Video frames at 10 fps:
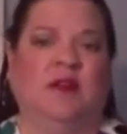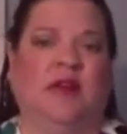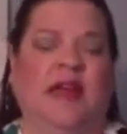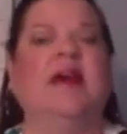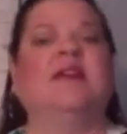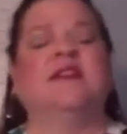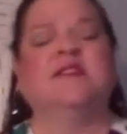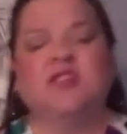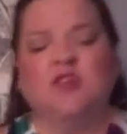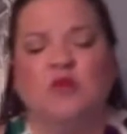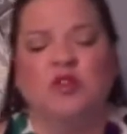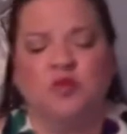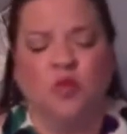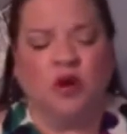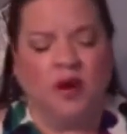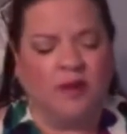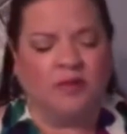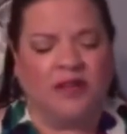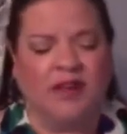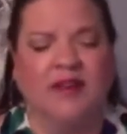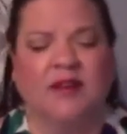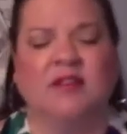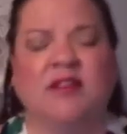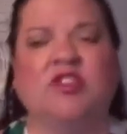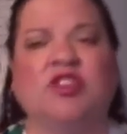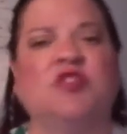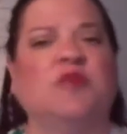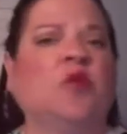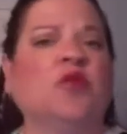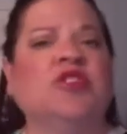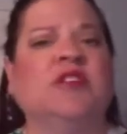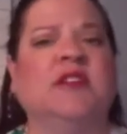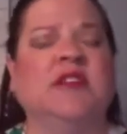And it's so much more complicated than just abortion.